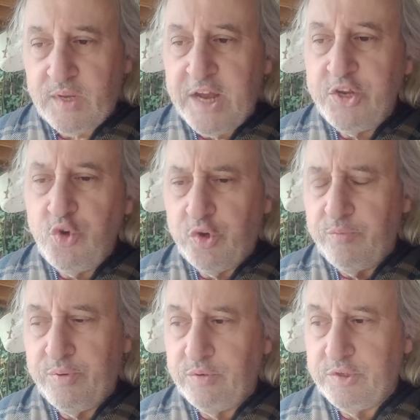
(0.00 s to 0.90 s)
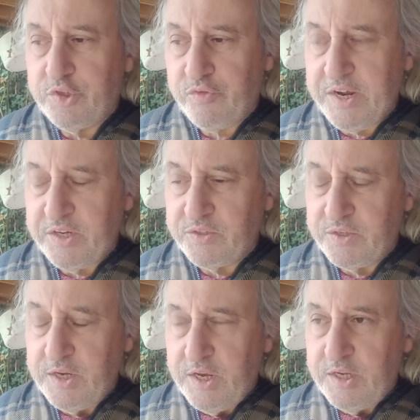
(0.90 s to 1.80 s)
and you can pull the
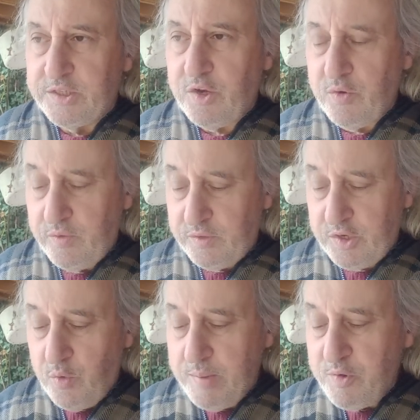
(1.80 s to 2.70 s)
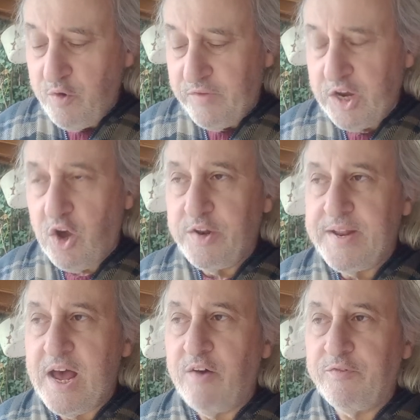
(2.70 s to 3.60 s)
strings. So we're moving on
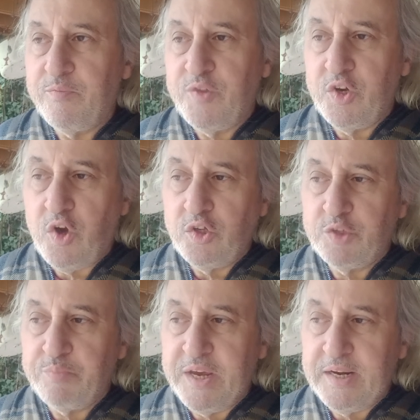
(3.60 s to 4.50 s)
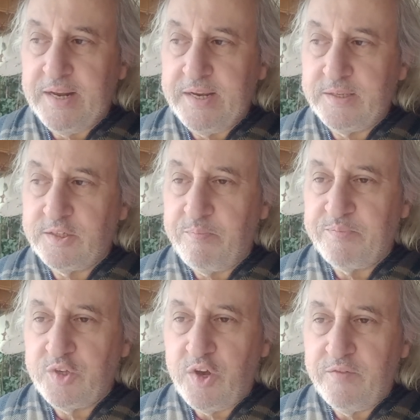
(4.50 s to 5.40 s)
now from the gods being like
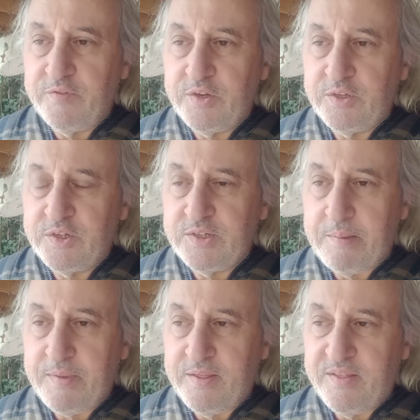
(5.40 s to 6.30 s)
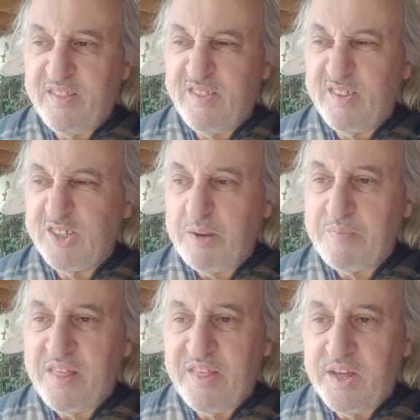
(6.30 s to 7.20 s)
subservient to some
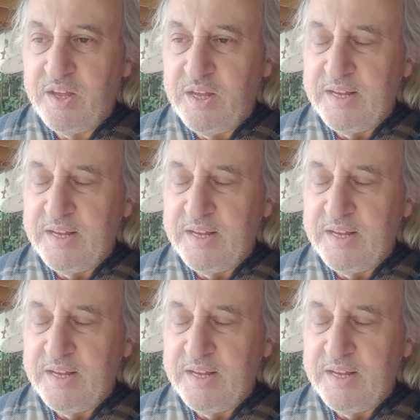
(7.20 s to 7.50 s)
other